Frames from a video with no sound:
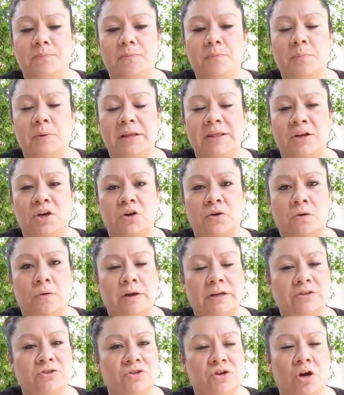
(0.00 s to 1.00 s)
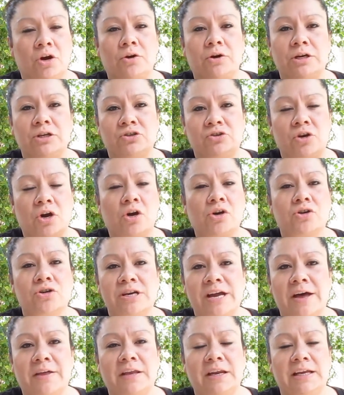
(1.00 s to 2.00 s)
but they're growing stronger and stronger
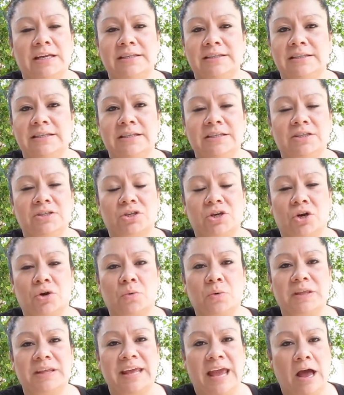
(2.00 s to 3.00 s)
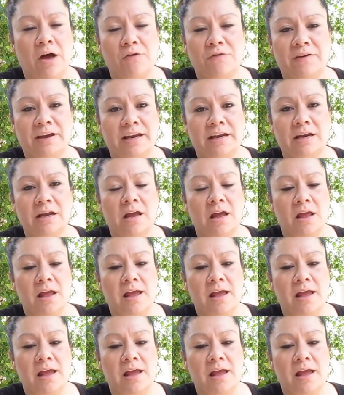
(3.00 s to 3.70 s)
now that he sees her with Calvin,